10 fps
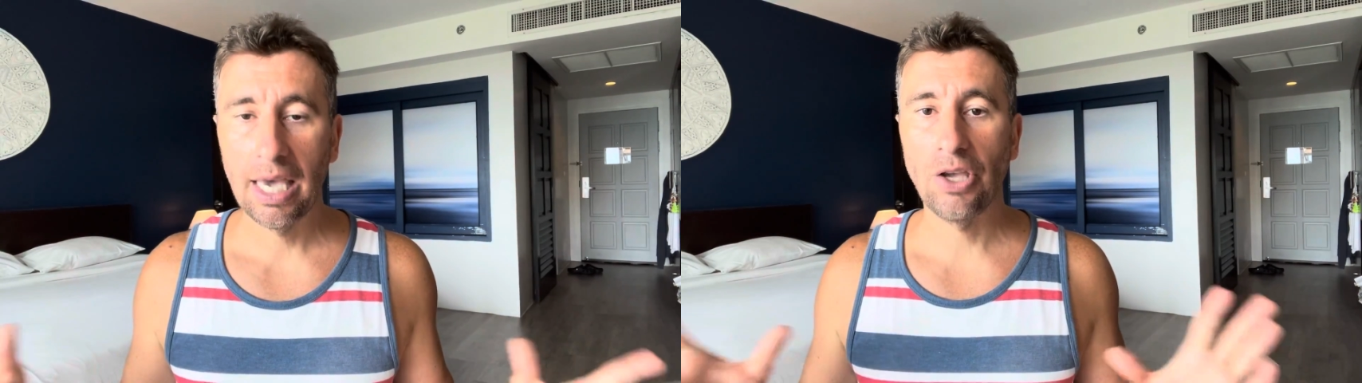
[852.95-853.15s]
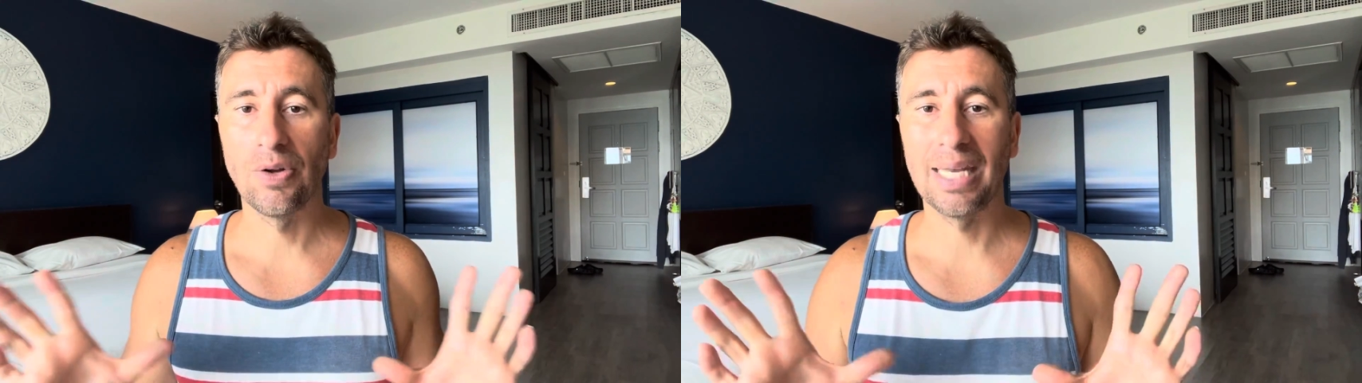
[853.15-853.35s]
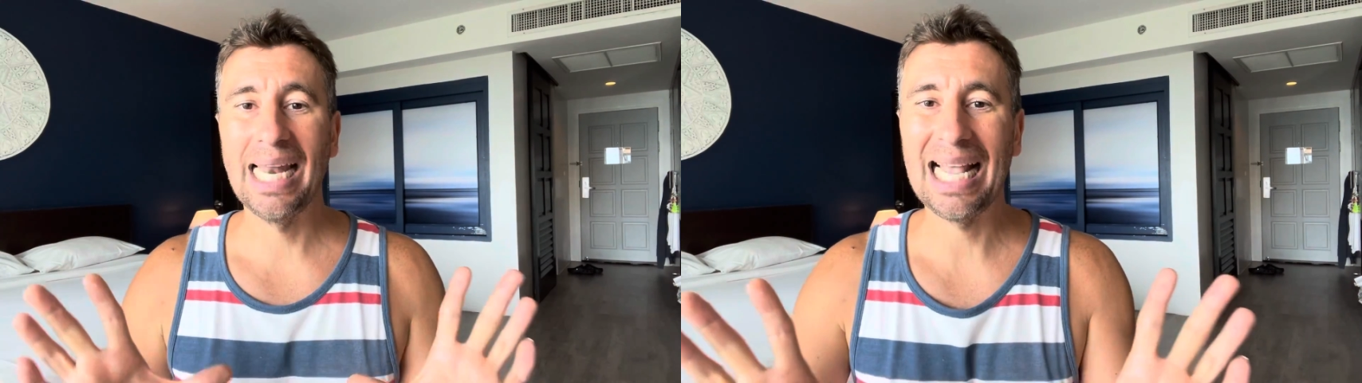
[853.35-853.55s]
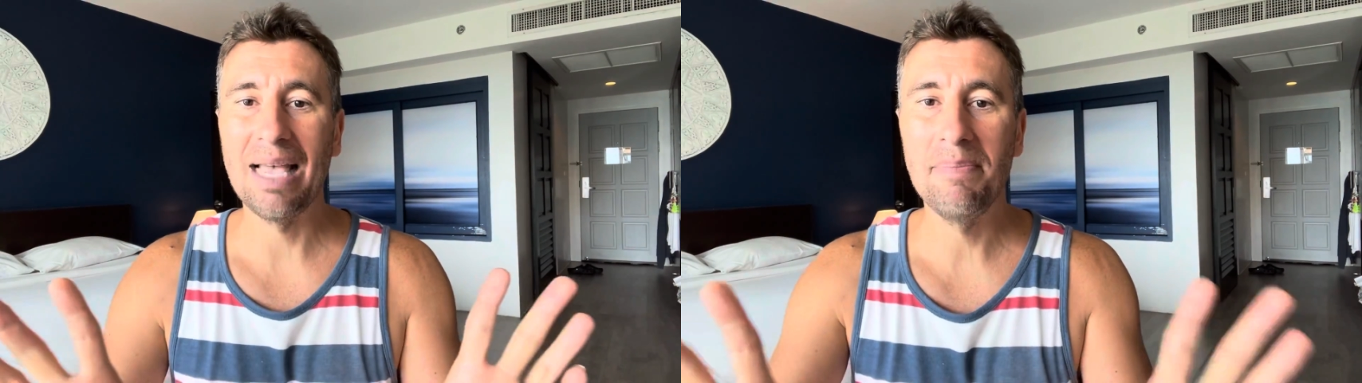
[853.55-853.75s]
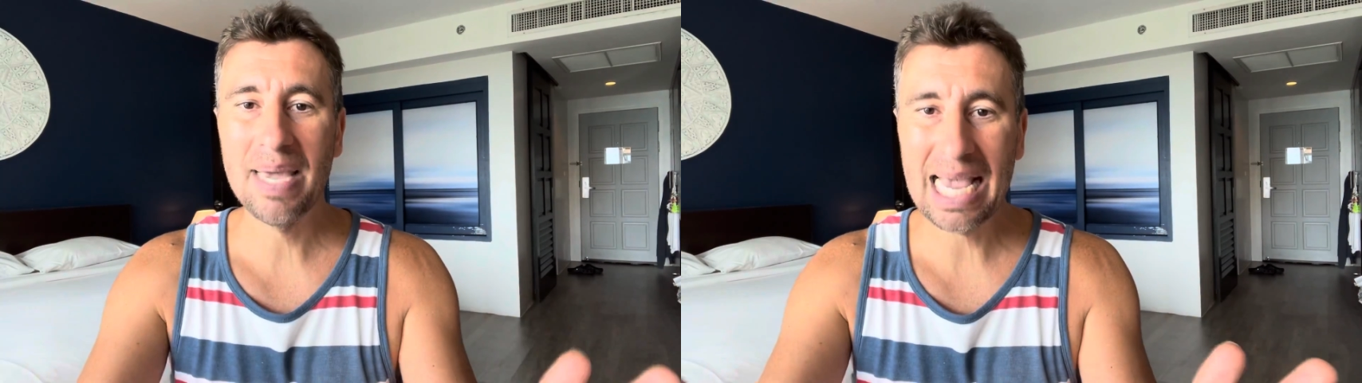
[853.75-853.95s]
and you're letting
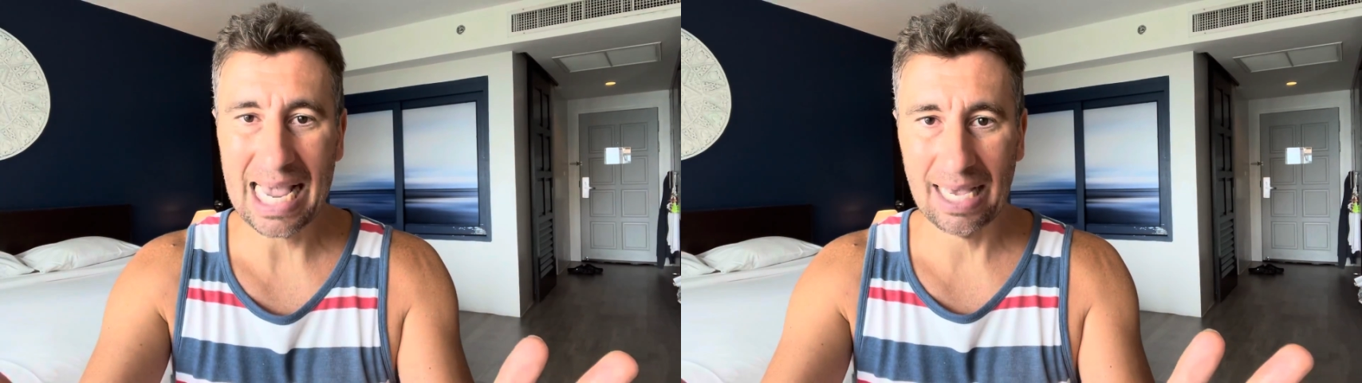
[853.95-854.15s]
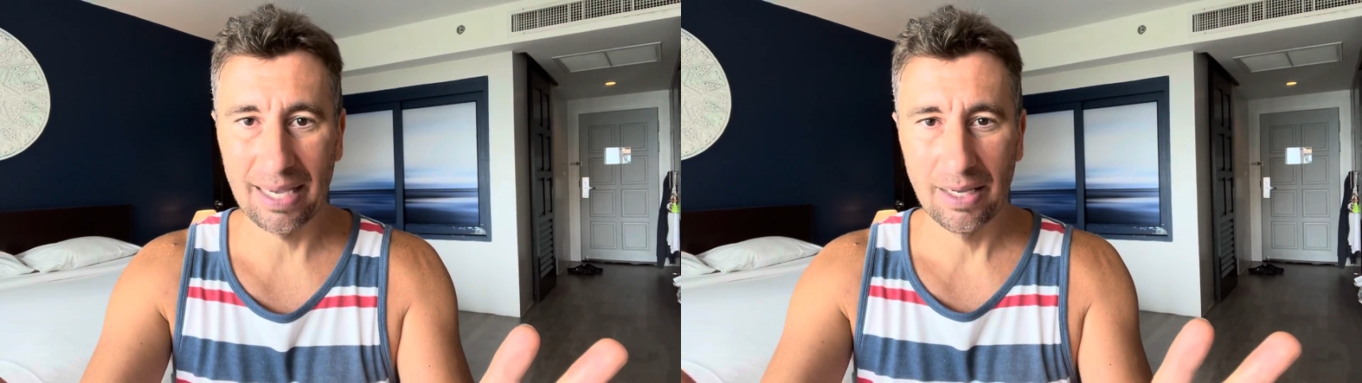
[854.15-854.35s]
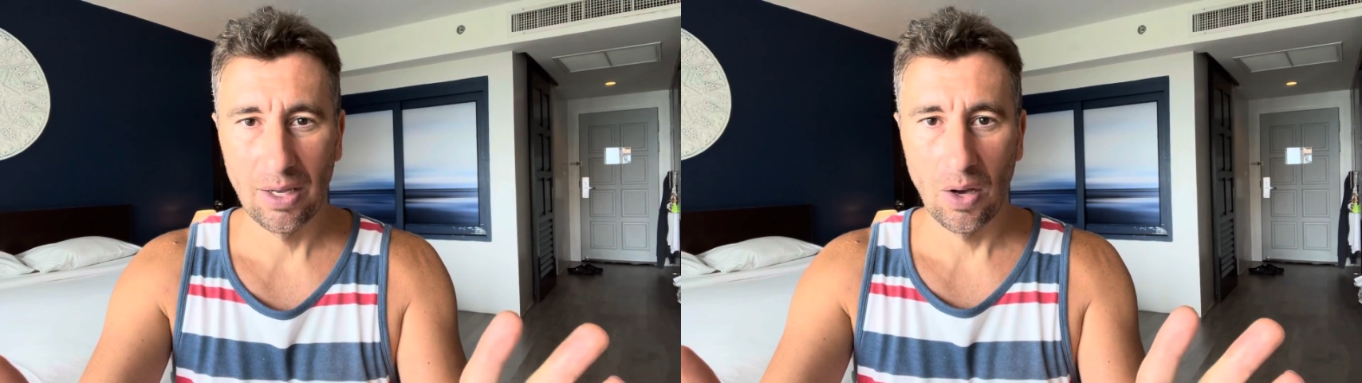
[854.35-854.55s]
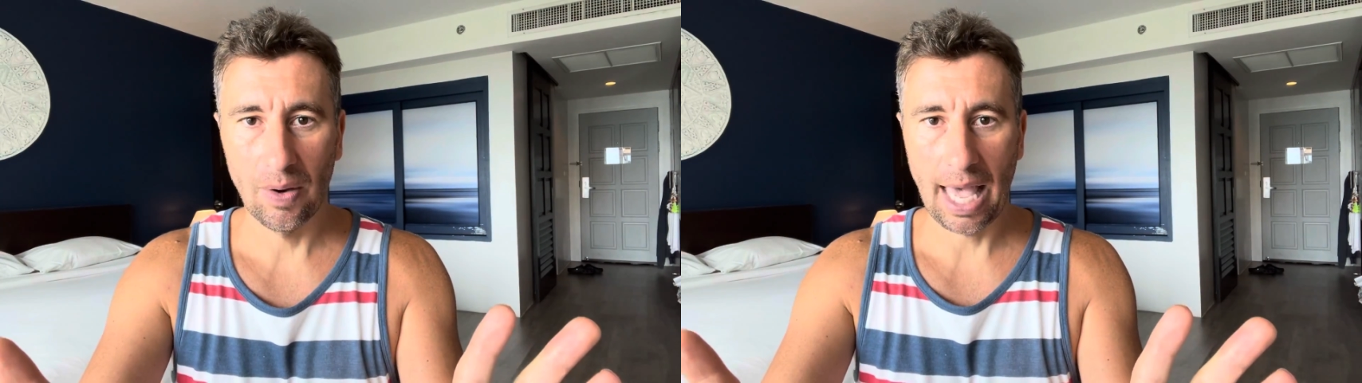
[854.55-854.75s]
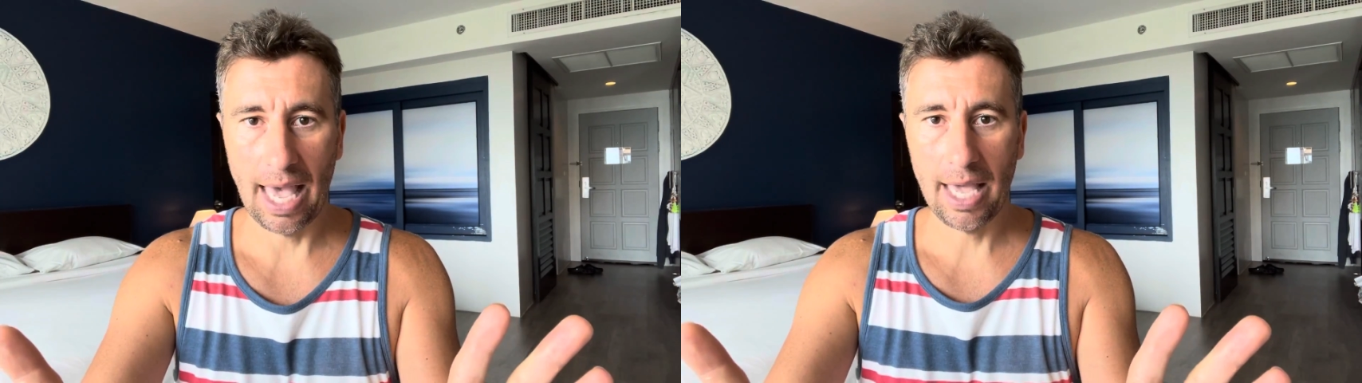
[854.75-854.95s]
it be,
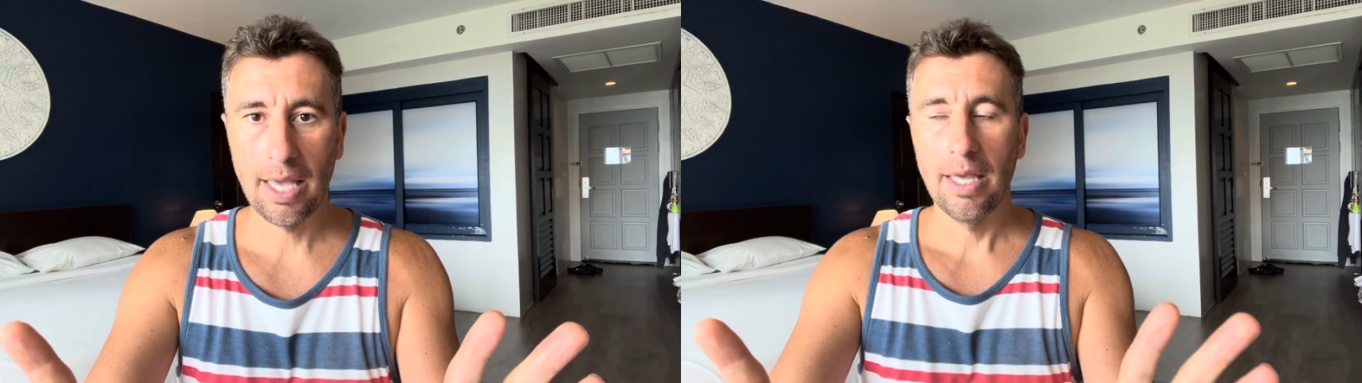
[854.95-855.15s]
okay?